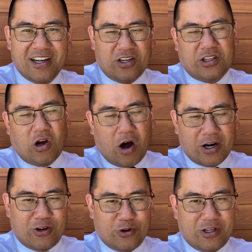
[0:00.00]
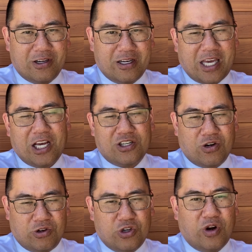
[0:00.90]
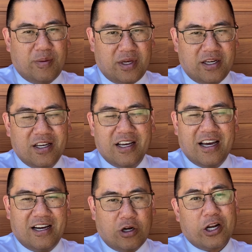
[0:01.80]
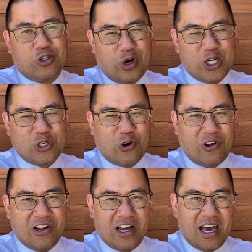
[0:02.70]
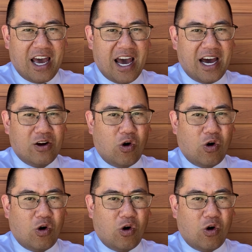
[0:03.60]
Not the odd goal, the occasional goal. You know what I mean? And not a strange goal. And